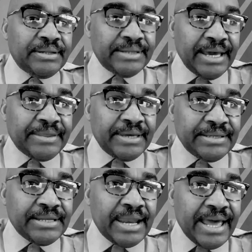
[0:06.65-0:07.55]
Death
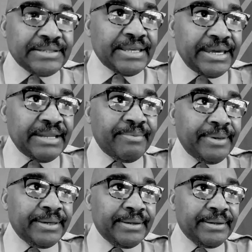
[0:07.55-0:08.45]
is the last
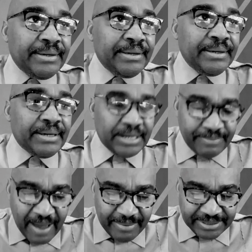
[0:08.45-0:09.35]
enemy. Because the
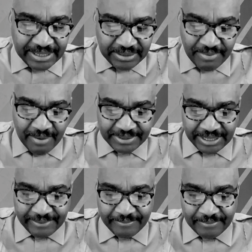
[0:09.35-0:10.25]
Bible says, this the Bible say